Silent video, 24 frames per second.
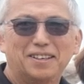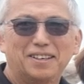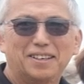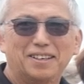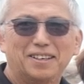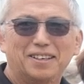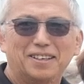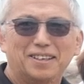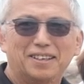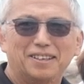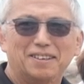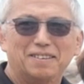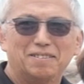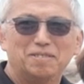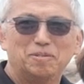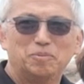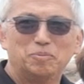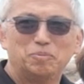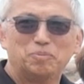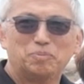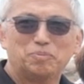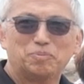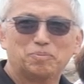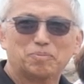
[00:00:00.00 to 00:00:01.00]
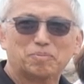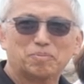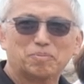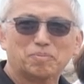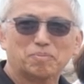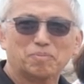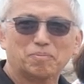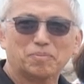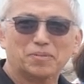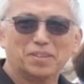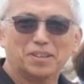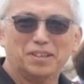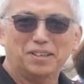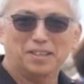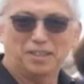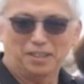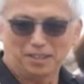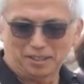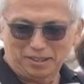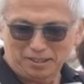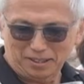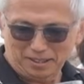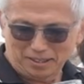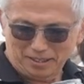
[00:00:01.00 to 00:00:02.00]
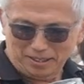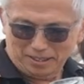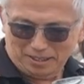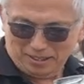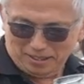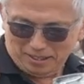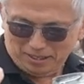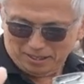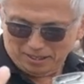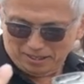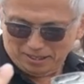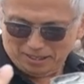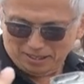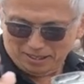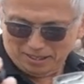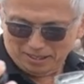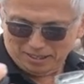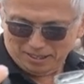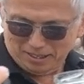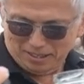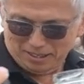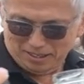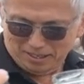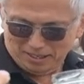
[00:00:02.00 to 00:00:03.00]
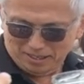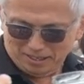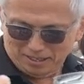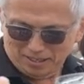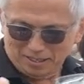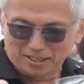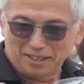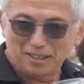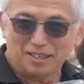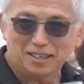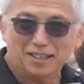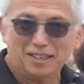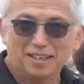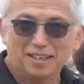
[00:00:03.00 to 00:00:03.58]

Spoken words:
This person isn't speaking.